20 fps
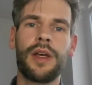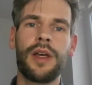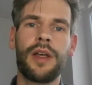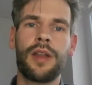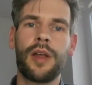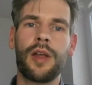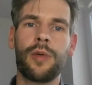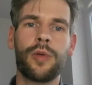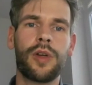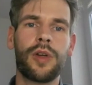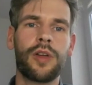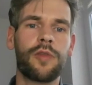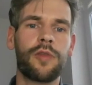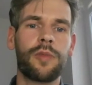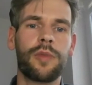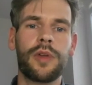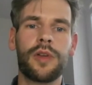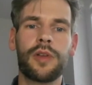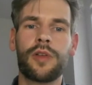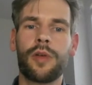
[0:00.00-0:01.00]
that would have
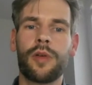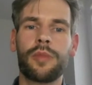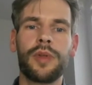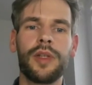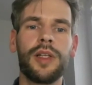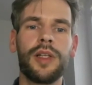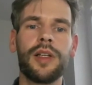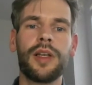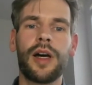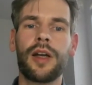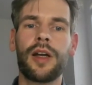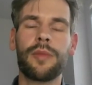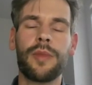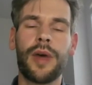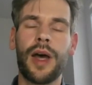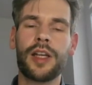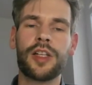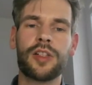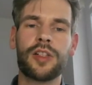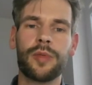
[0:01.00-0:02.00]
been completely
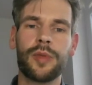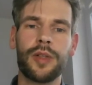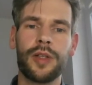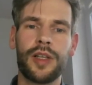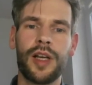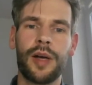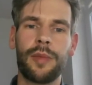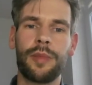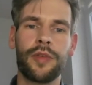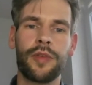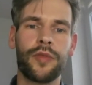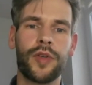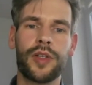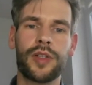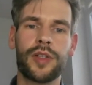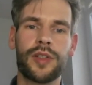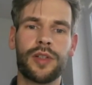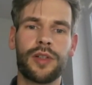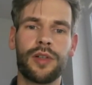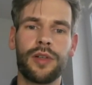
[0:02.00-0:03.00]
unimaginable a couple of
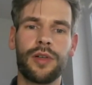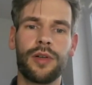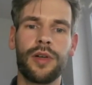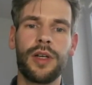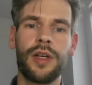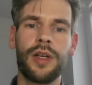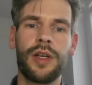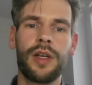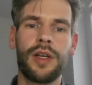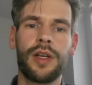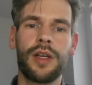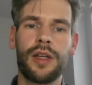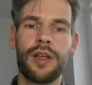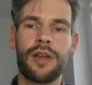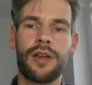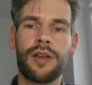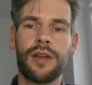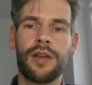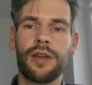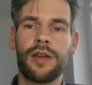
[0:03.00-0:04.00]
years ago.
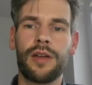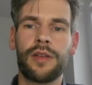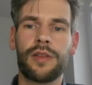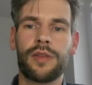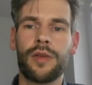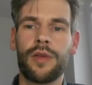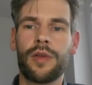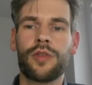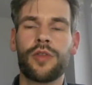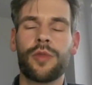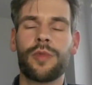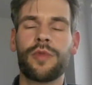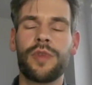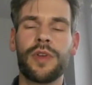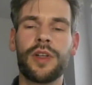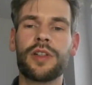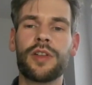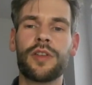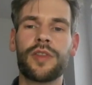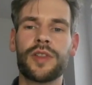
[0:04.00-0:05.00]
And so the German
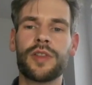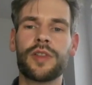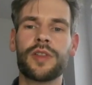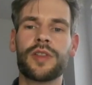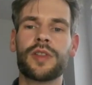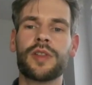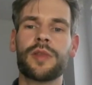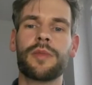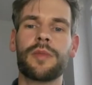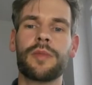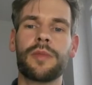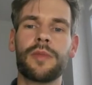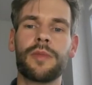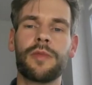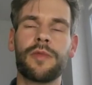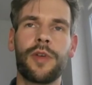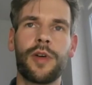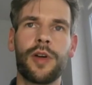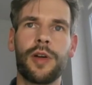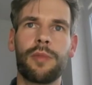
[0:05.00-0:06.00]
Feed-In Tariff system
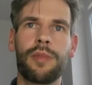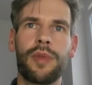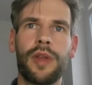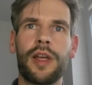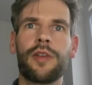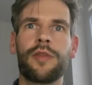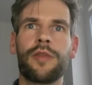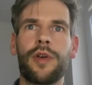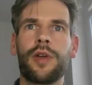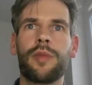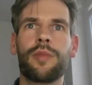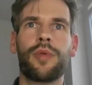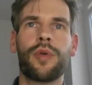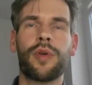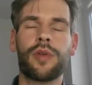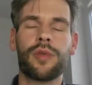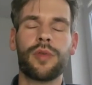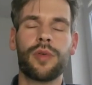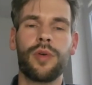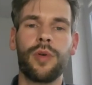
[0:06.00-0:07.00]
played a very
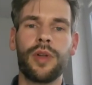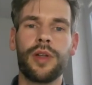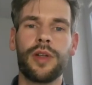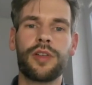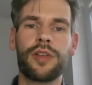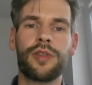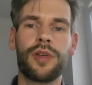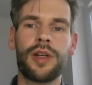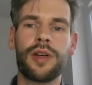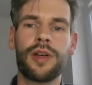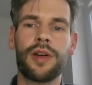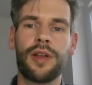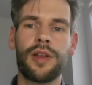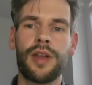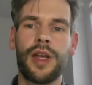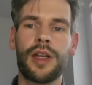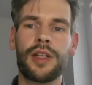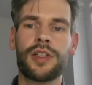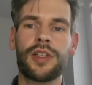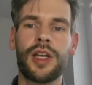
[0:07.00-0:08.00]
important role in triggering
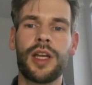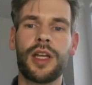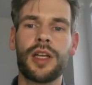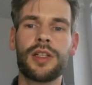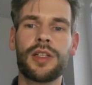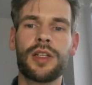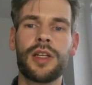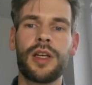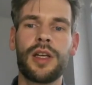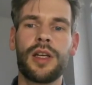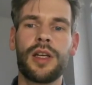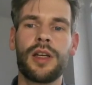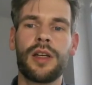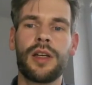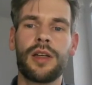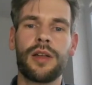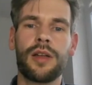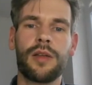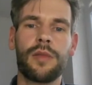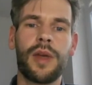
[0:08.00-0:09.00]
that change
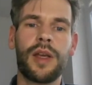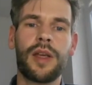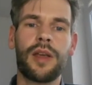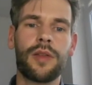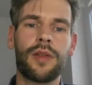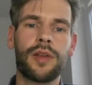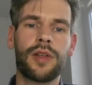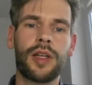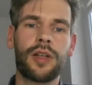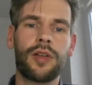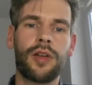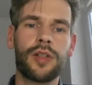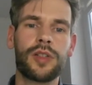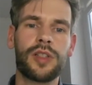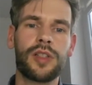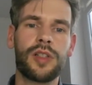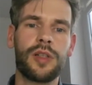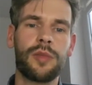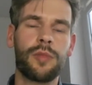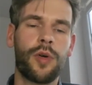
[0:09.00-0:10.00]
and making the
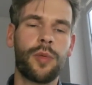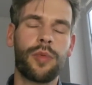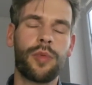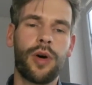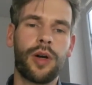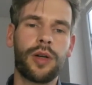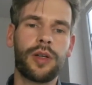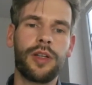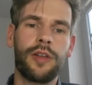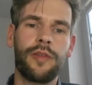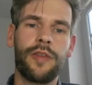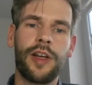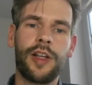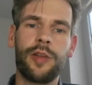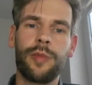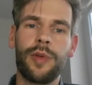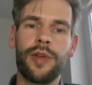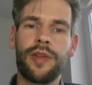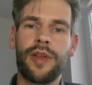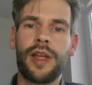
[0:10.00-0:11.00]
technology more broadly
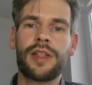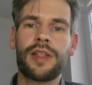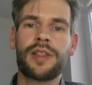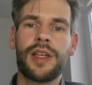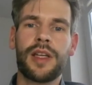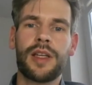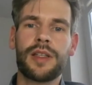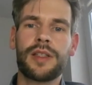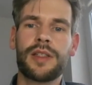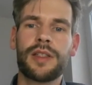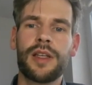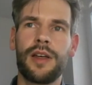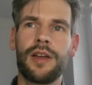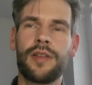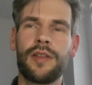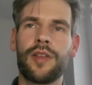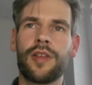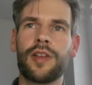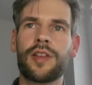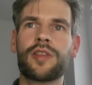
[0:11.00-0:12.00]
available. In that sense,
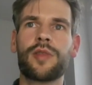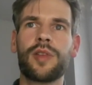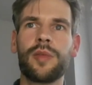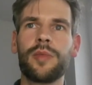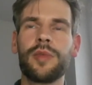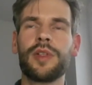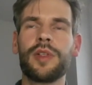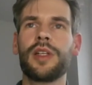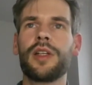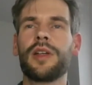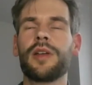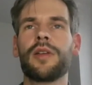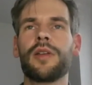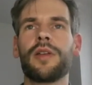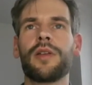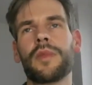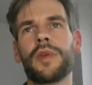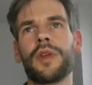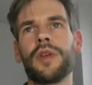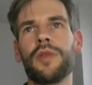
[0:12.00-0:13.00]
it's an extremely
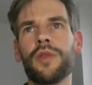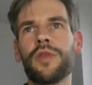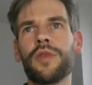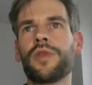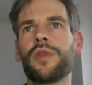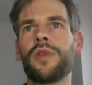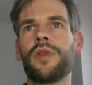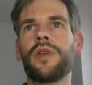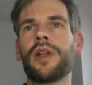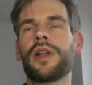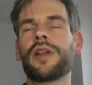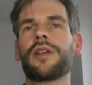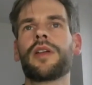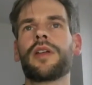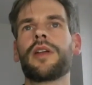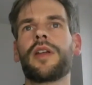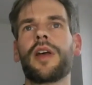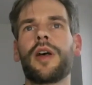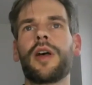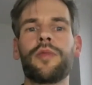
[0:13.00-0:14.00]
useful
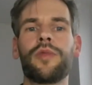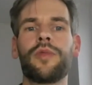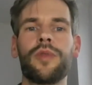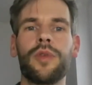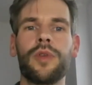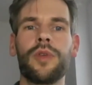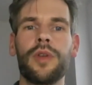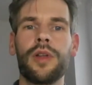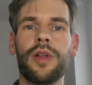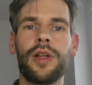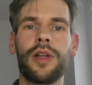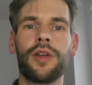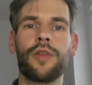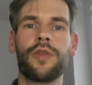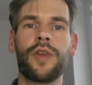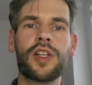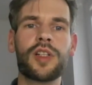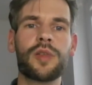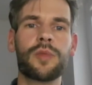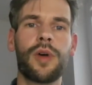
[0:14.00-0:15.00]
and helpful
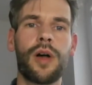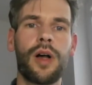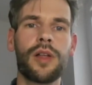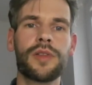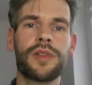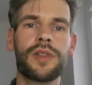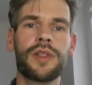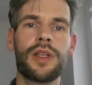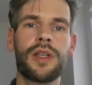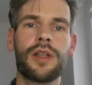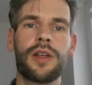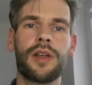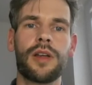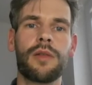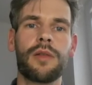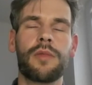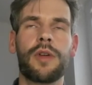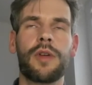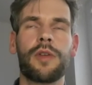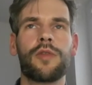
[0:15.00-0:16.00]
innovation policy,
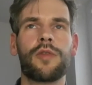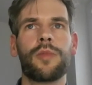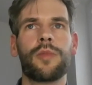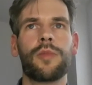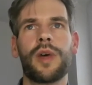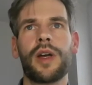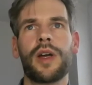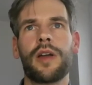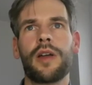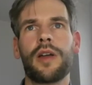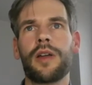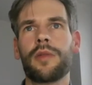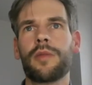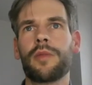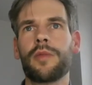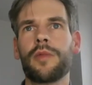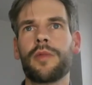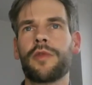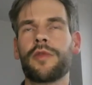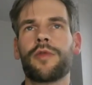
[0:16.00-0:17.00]
and from
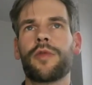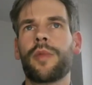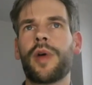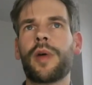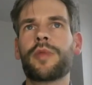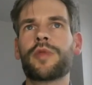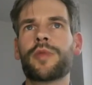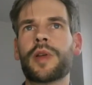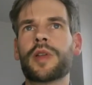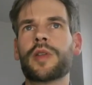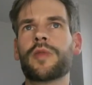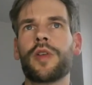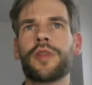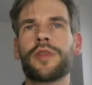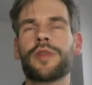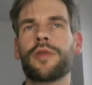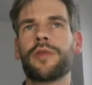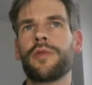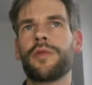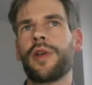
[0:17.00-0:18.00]
my perspective,
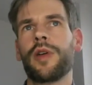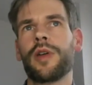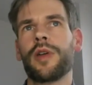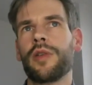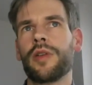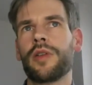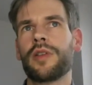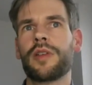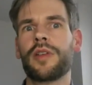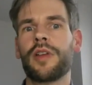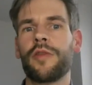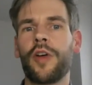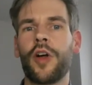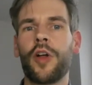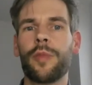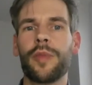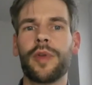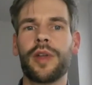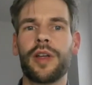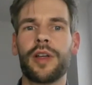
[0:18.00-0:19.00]
also a very good
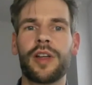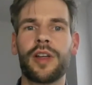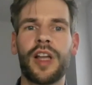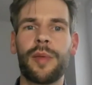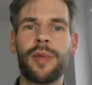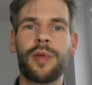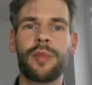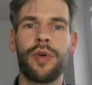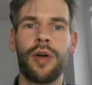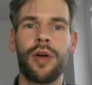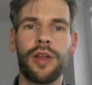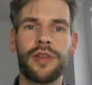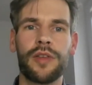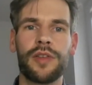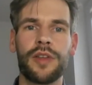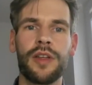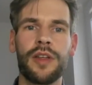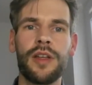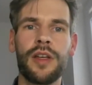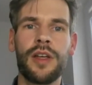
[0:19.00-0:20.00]
development in climate
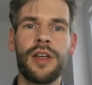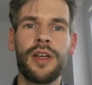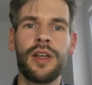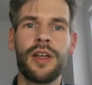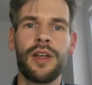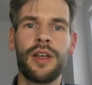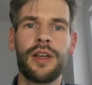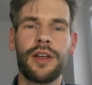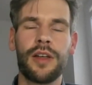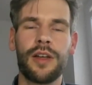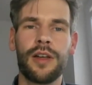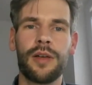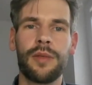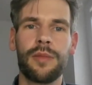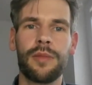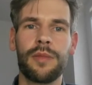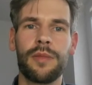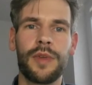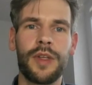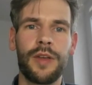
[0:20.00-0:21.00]
policy.
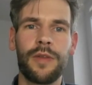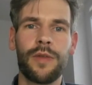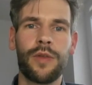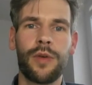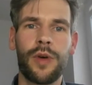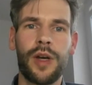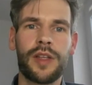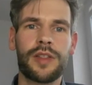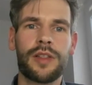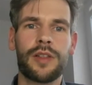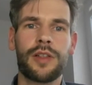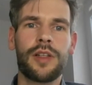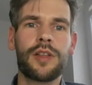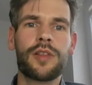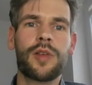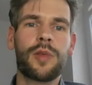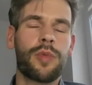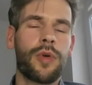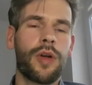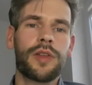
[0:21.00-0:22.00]
Even though as an
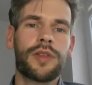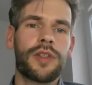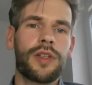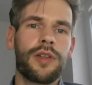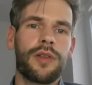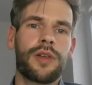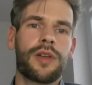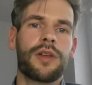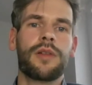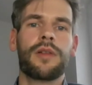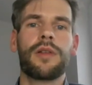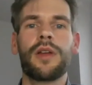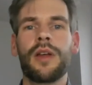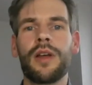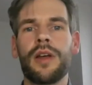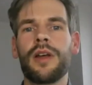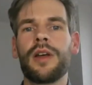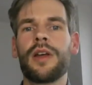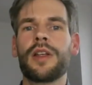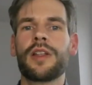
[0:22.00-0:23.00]
industry policy, you can
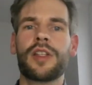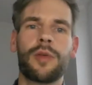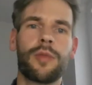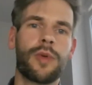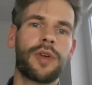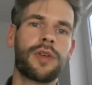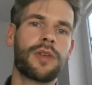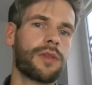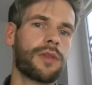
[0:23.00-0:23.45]
somewhat